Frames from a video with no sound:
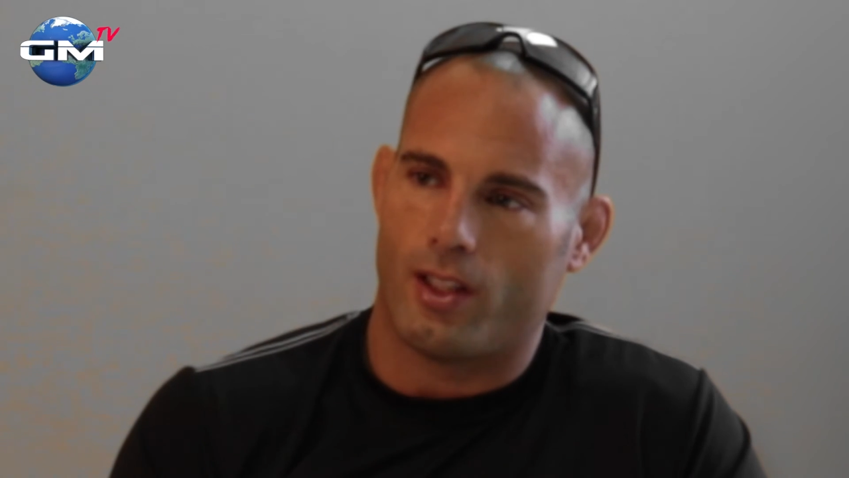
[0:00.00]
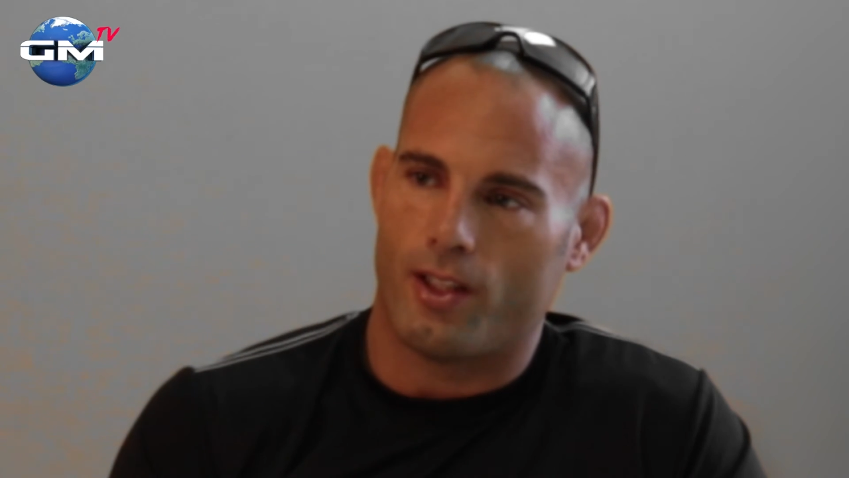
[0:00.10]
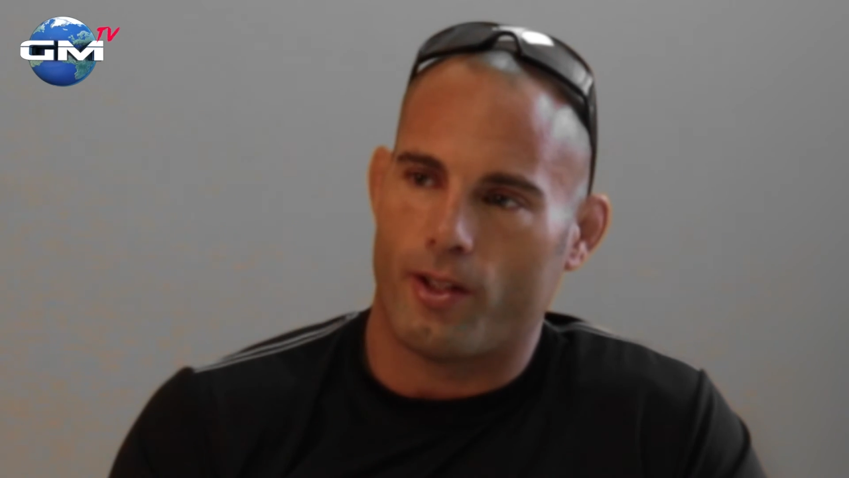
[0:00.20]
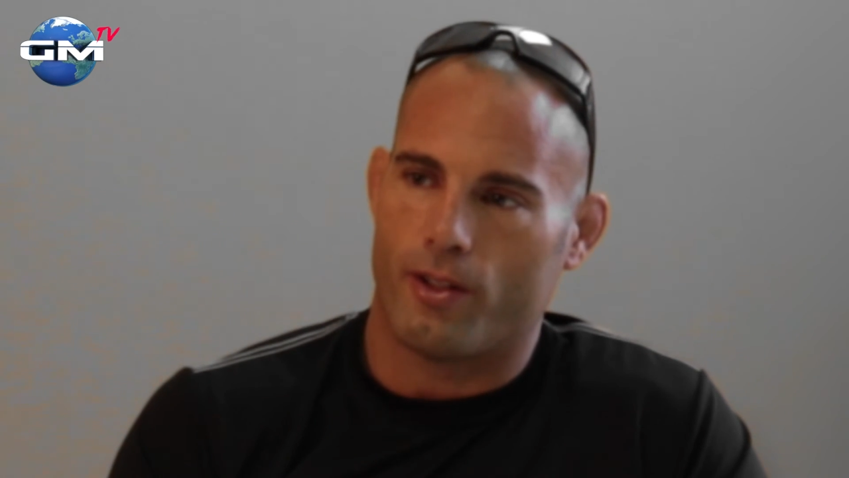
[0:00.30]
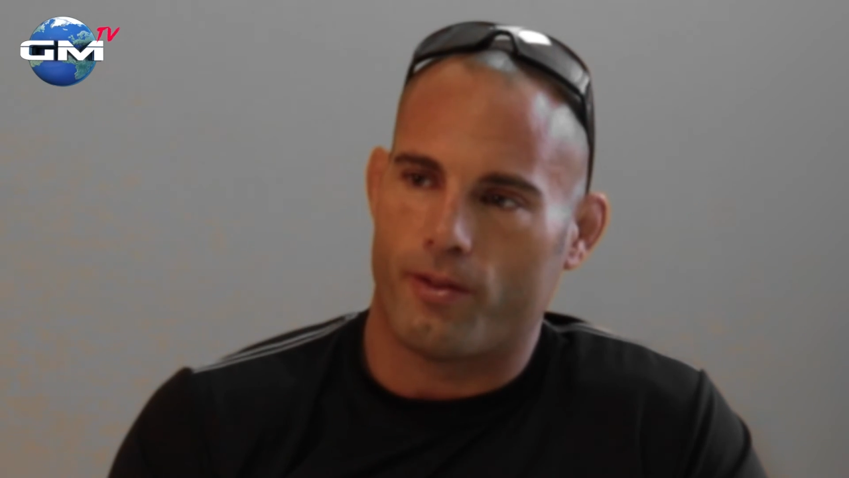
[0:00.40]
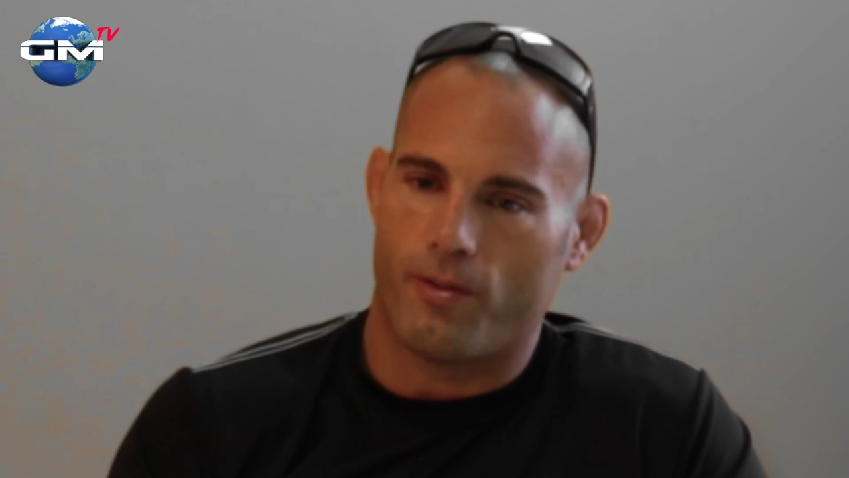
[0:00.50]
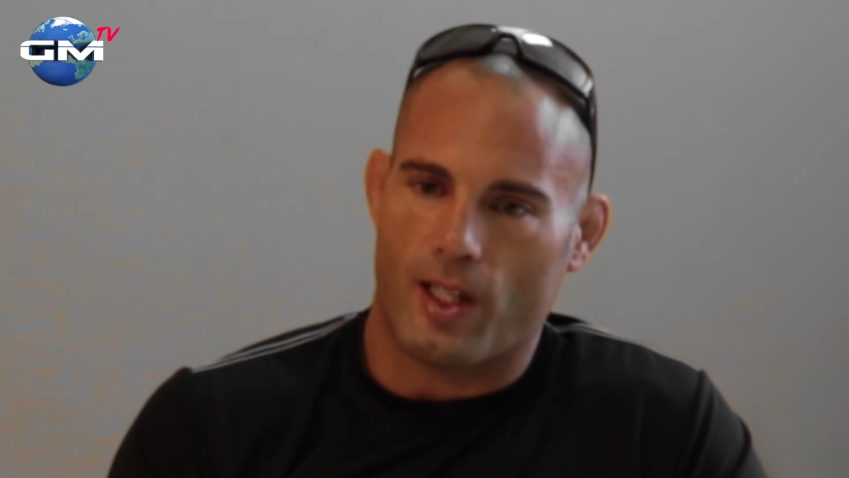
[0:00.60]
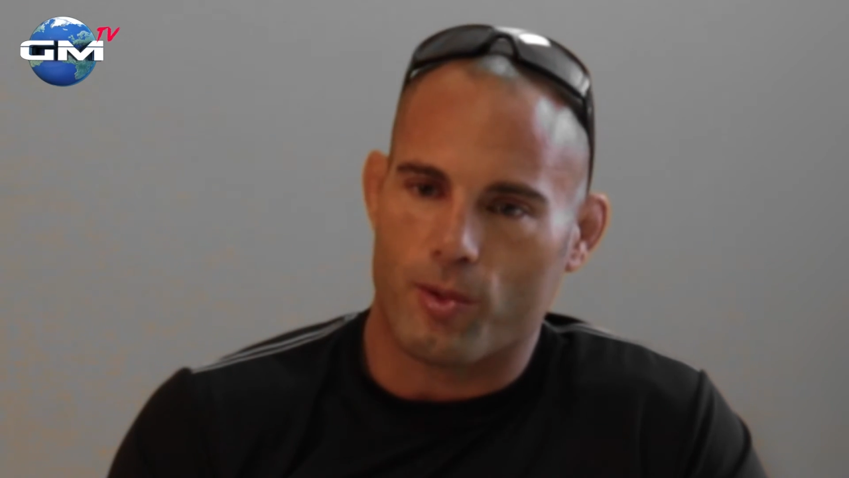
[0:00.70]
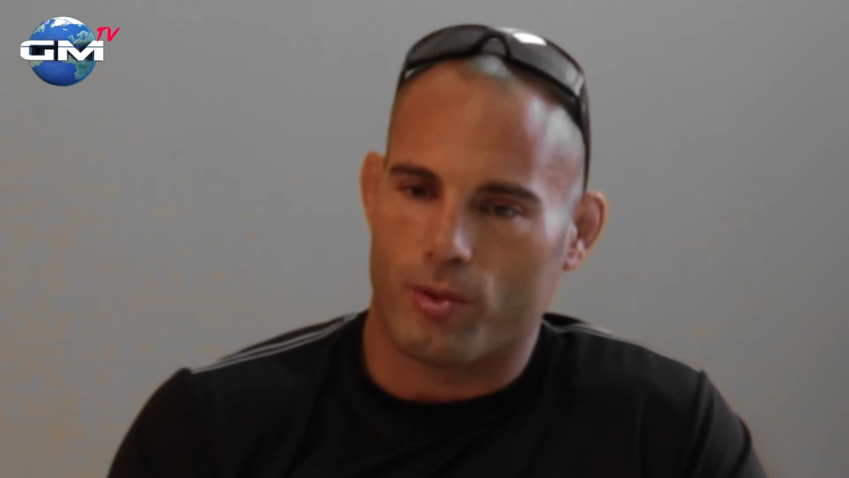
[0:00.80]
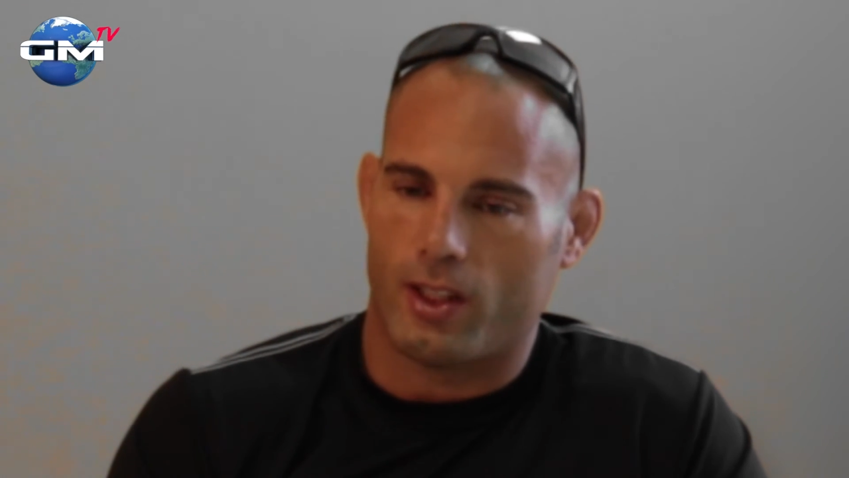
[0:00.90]
another
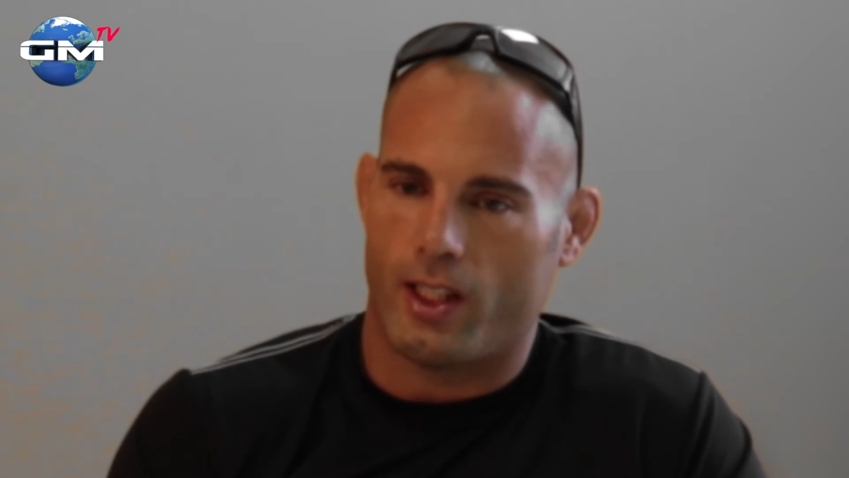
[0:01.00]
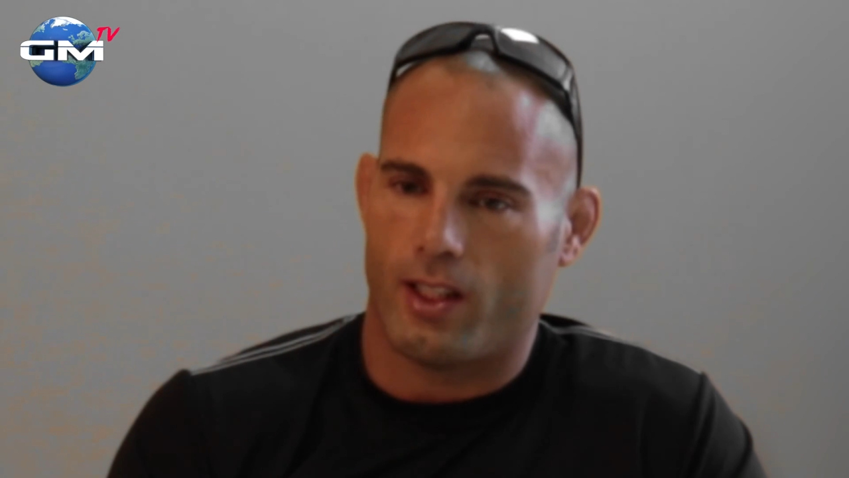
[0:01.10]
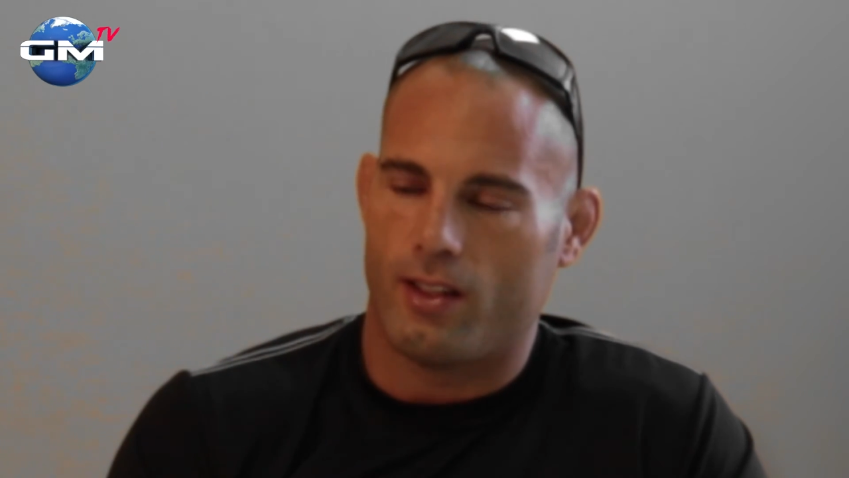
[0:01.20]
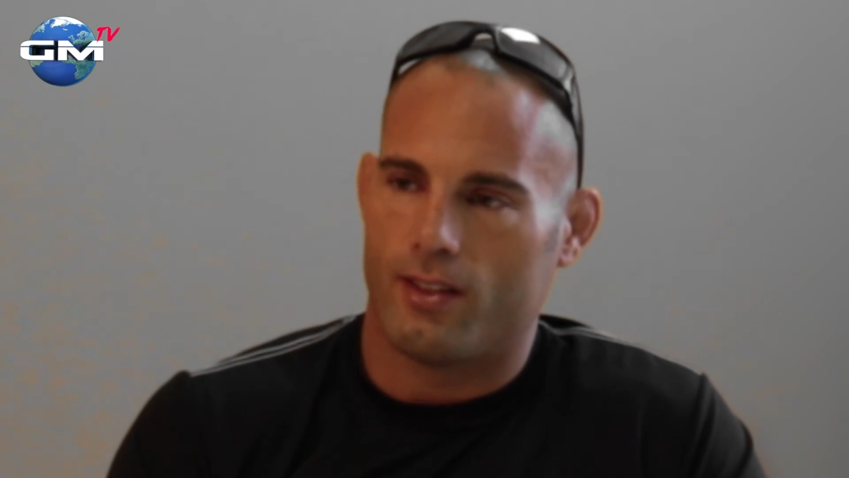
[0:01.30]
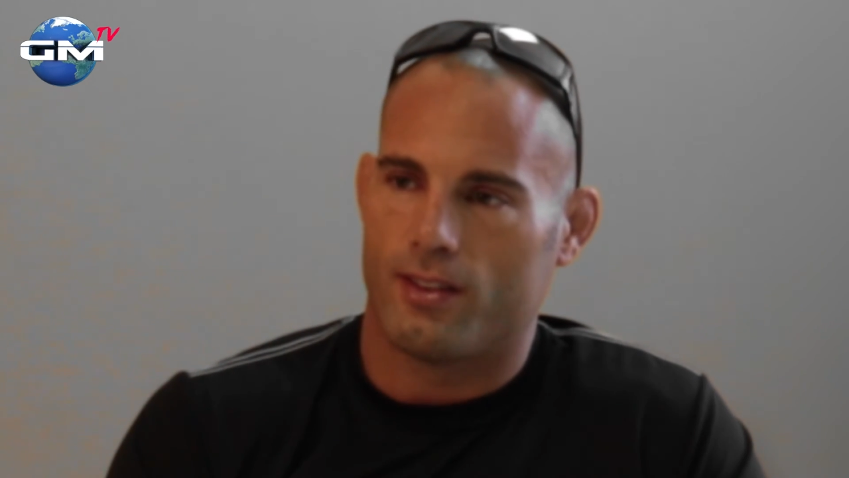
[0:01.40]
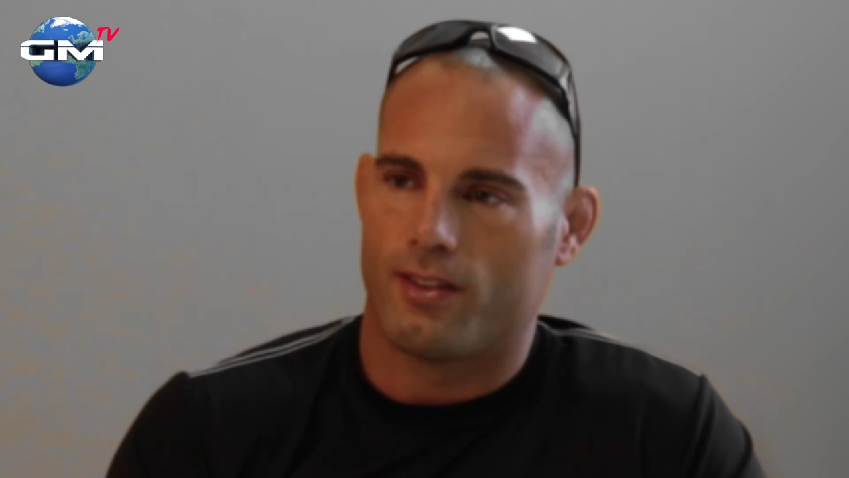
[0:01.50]
fight-related